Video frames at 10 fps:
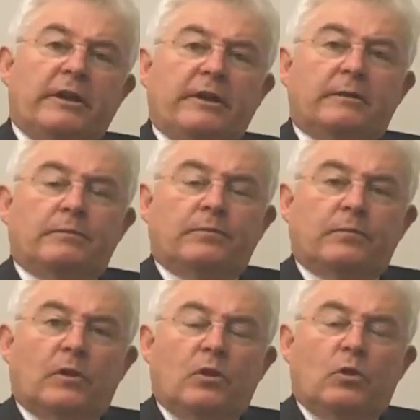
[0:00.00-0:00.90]
here
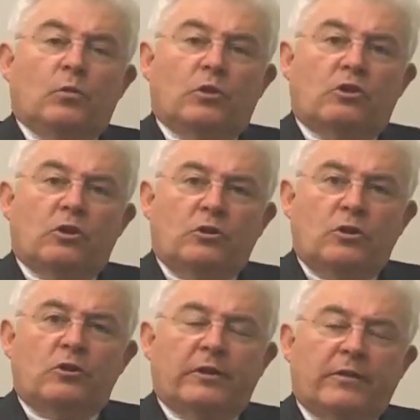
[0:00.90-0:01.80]
was
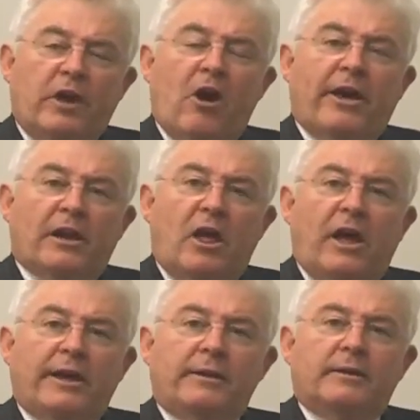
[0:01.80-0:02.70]
using the
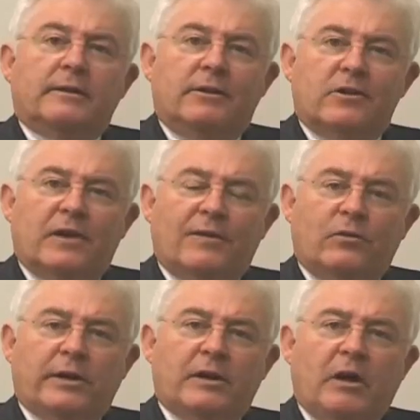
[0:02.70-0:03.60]
ILI
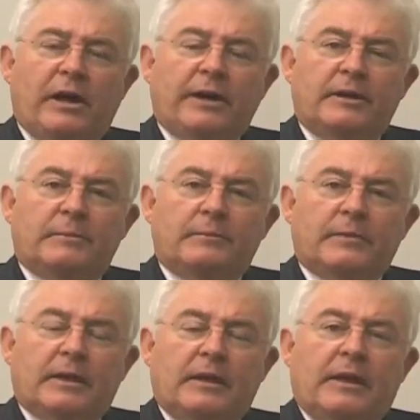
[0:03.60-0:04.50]
Discovery Guide
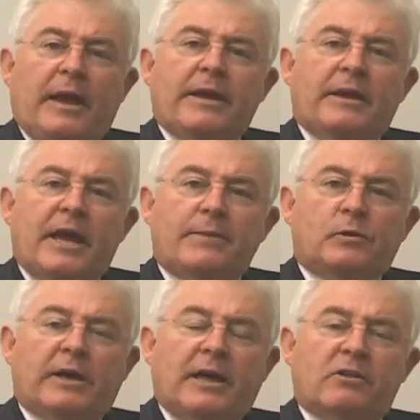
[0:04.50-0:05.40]

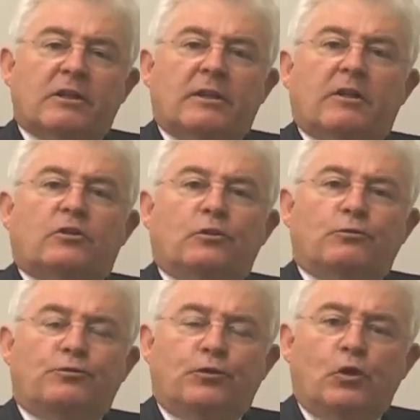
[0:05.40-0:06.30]
enabled us to
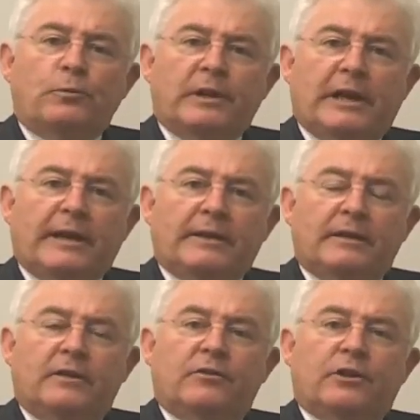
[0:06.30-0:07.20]
formulate
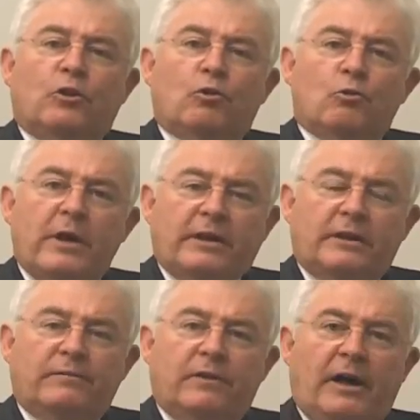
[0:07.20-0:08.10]
the correct
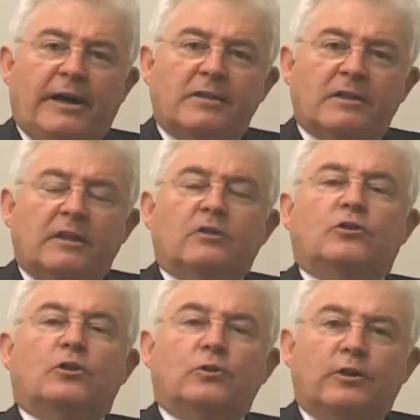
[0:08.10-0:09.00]
advice
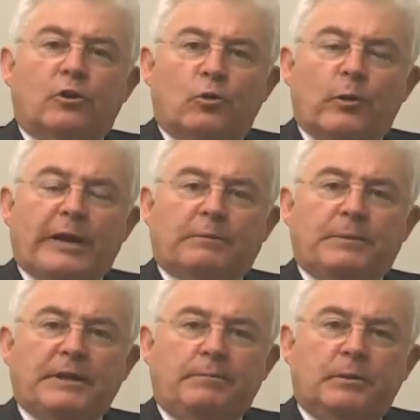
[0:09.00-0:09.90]
to the correct
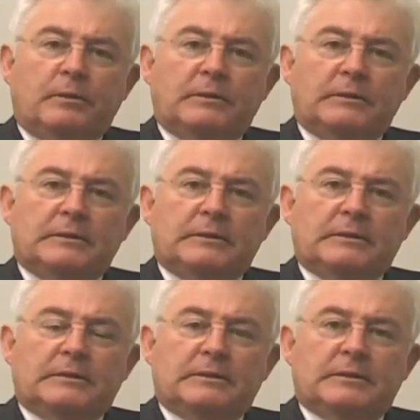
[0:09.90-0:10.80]
people,
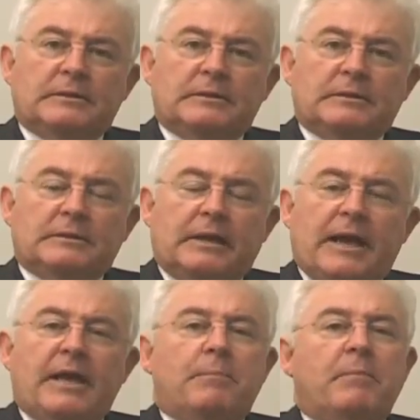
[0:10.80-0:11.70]

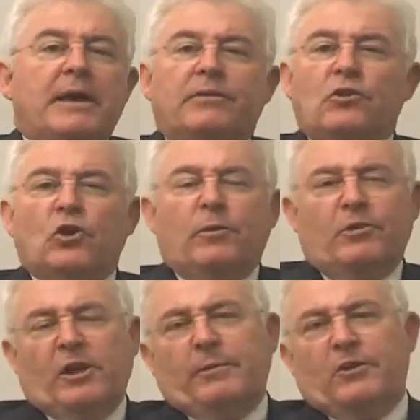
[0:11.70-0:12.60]
and it made the job
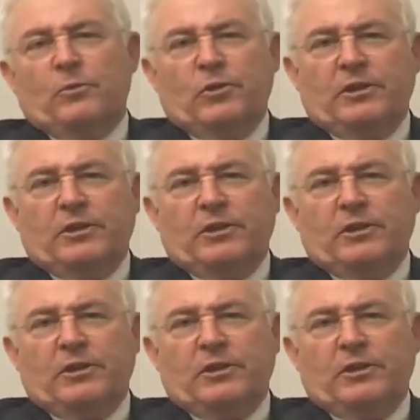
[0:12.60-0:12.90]
so much more